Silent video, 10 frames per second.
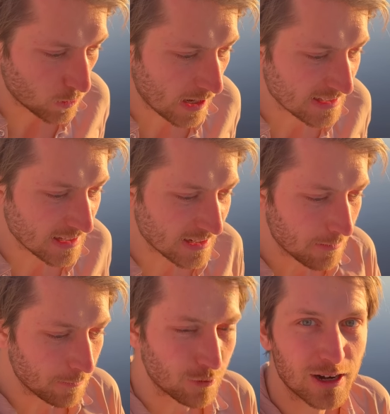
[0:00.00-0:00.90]
what I signed up
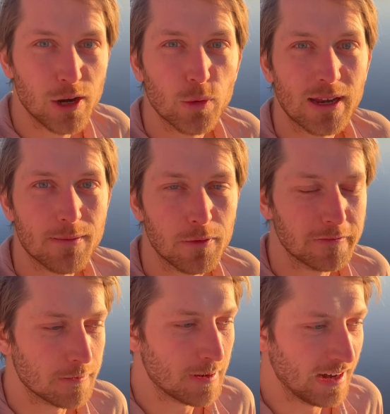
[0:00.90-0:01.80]
for when I moved
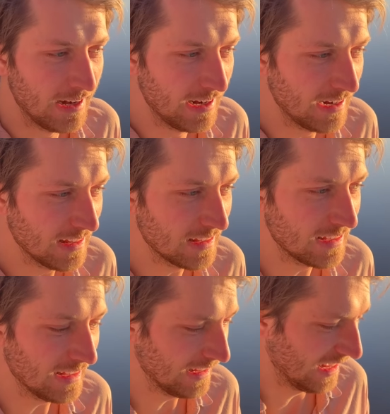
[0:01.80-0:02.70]
up here.
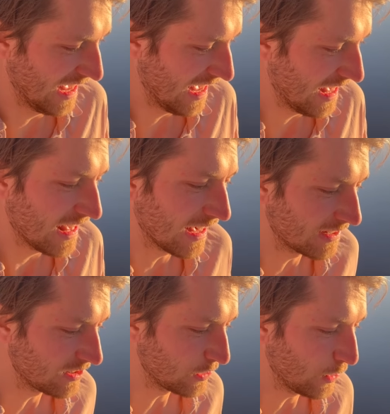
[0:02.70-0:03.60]
I
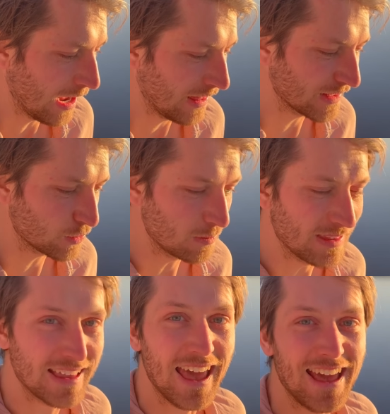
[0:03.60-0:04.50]
knew this would be
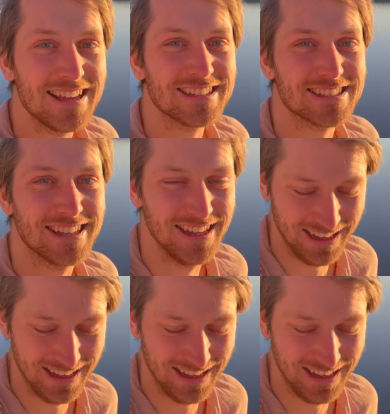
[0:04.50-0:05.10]
the case.